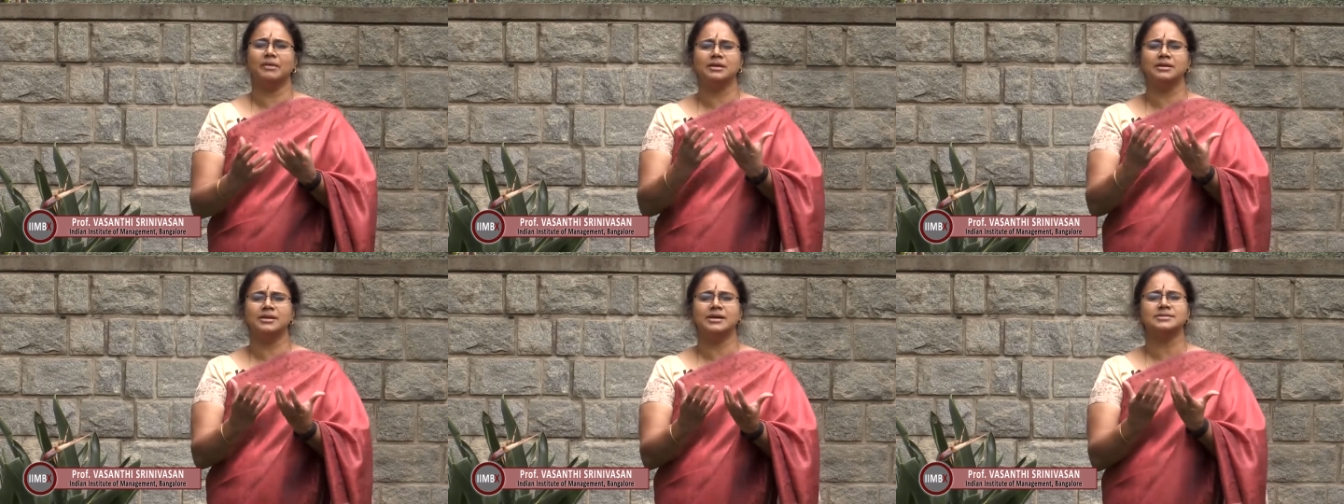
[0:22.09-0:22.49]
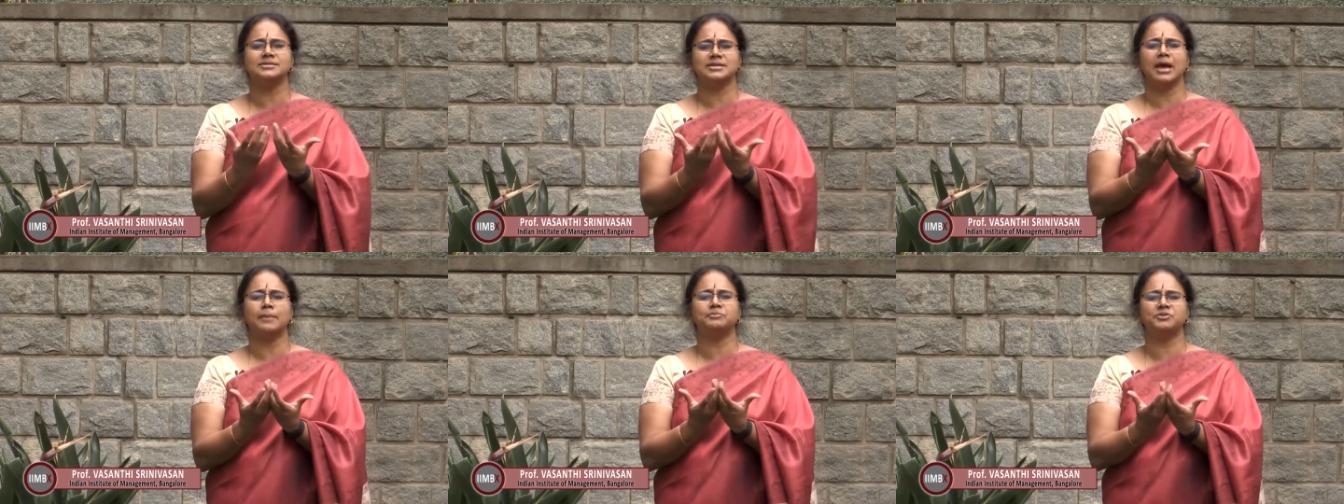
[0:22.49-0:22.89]
it
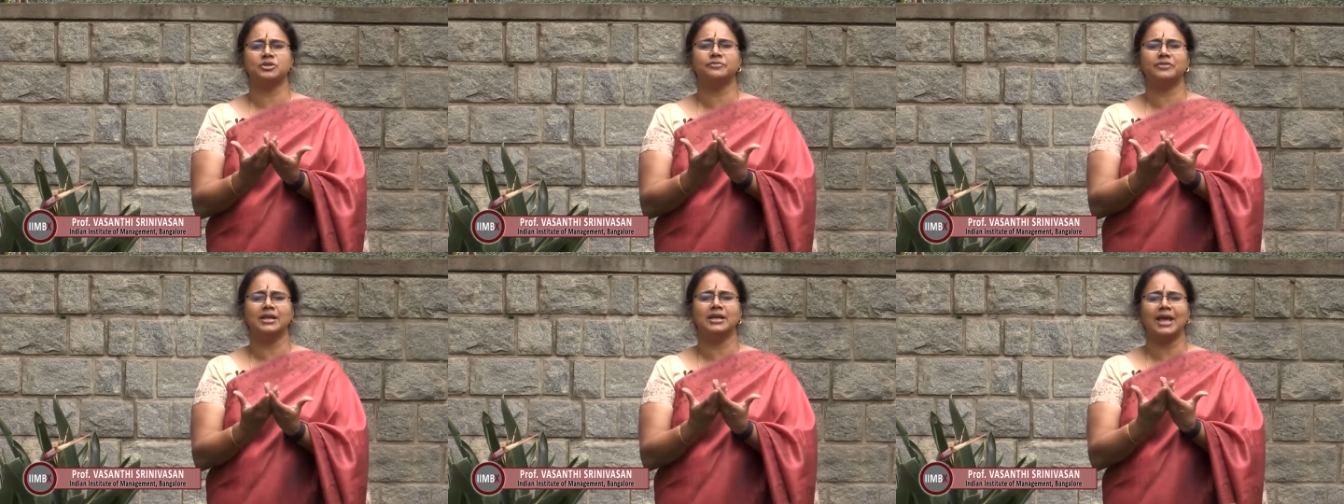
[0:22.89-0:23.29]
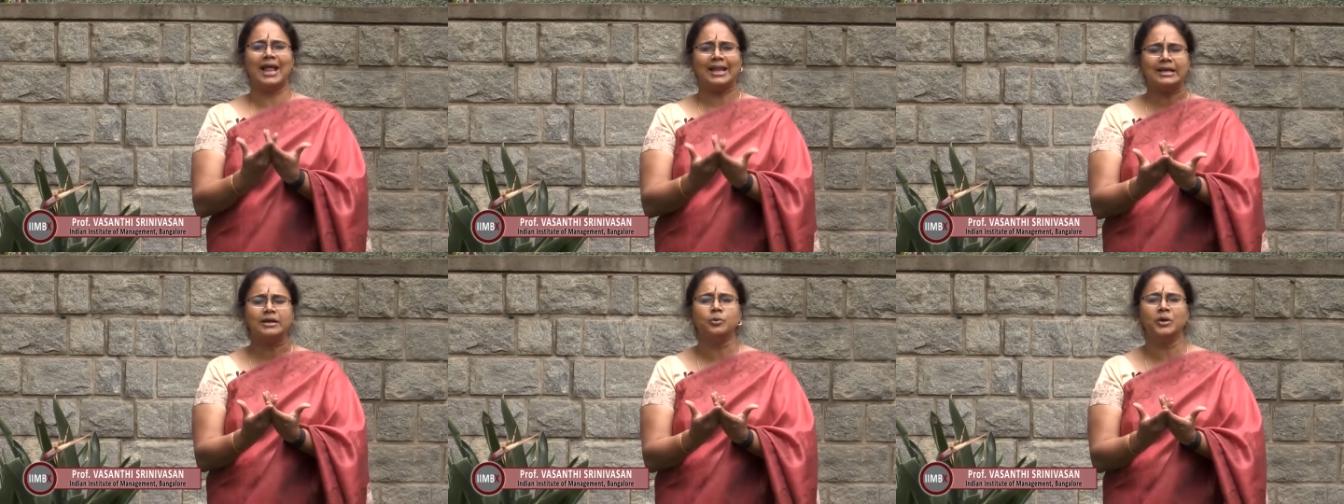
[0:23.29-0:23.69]
does capture very
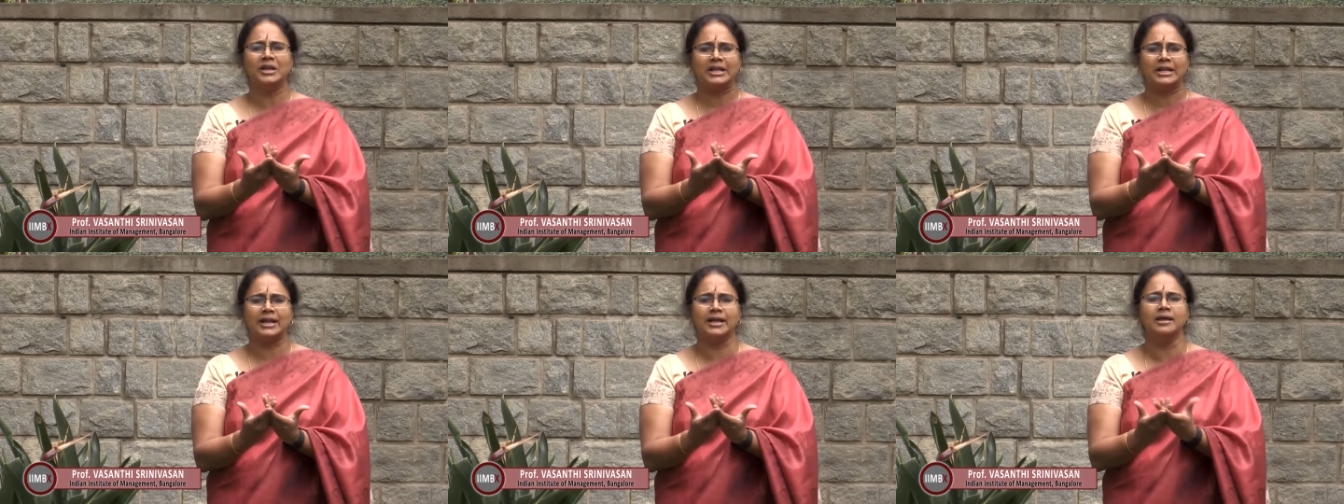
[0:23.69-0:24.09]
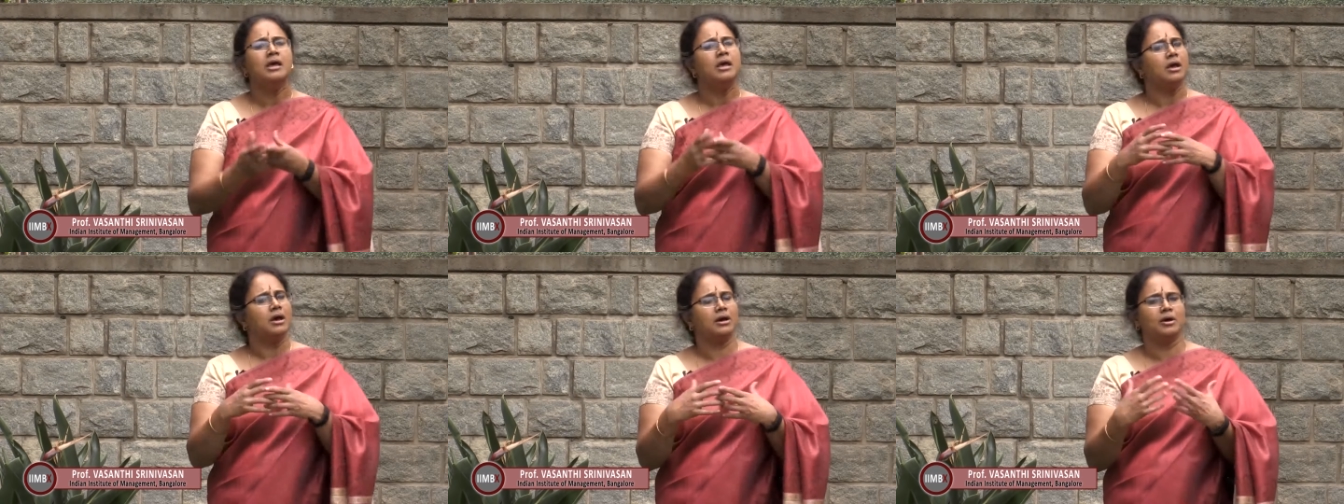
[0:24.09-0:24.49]
eloquently
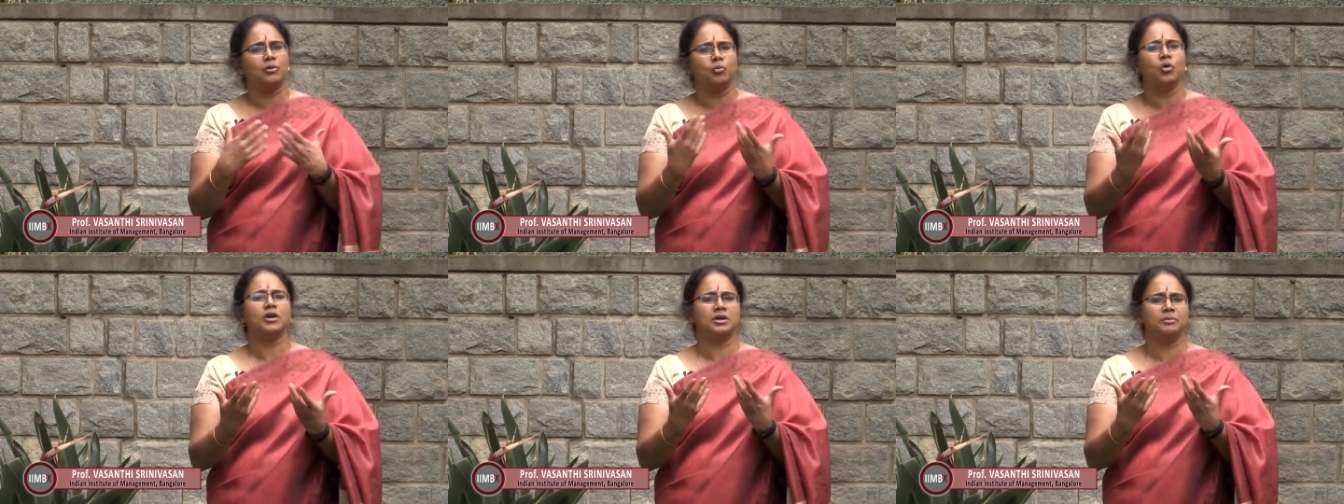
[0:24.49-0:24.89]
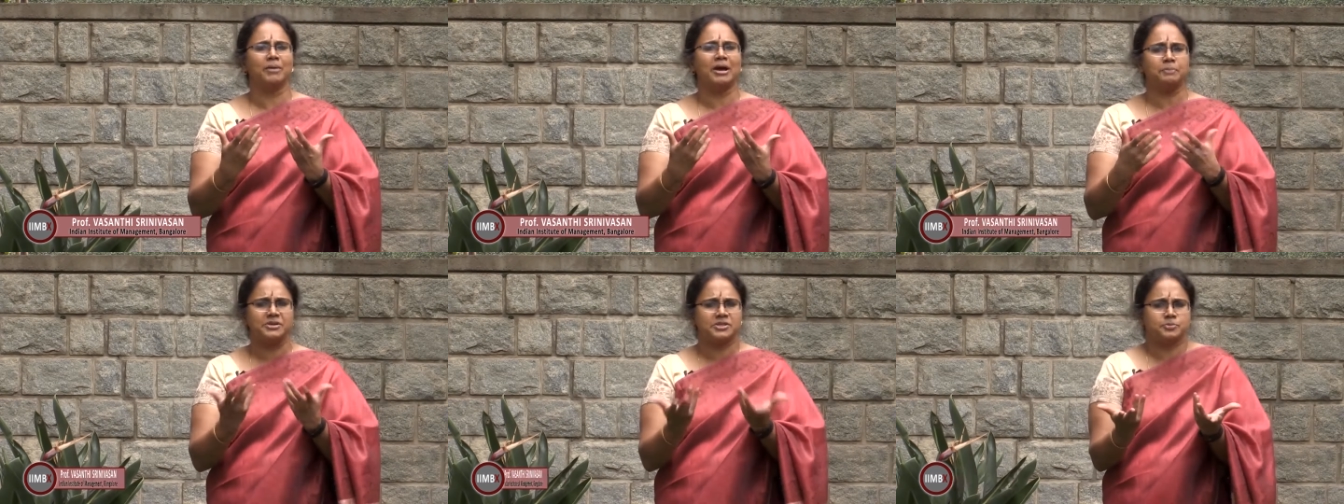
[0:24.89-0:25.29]
uh, what are
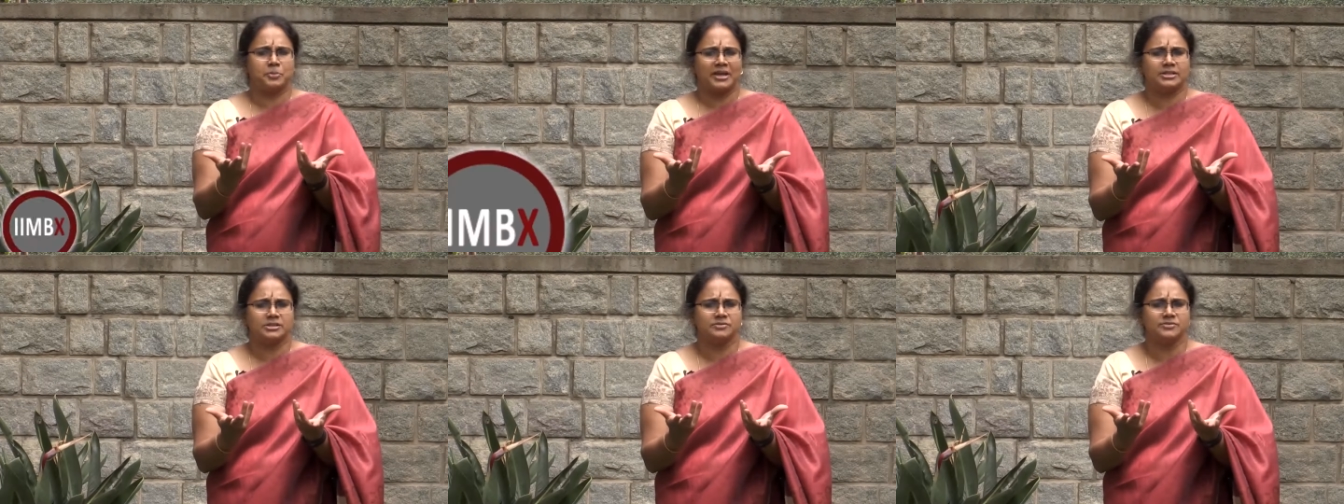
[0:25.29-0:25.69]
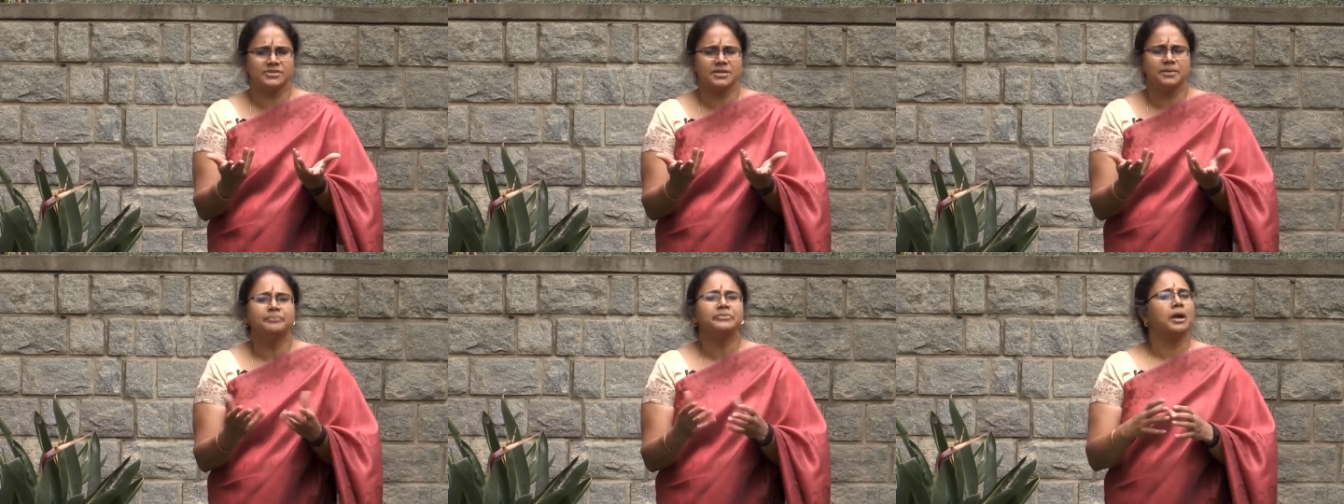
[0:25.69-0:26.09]
my perspectives.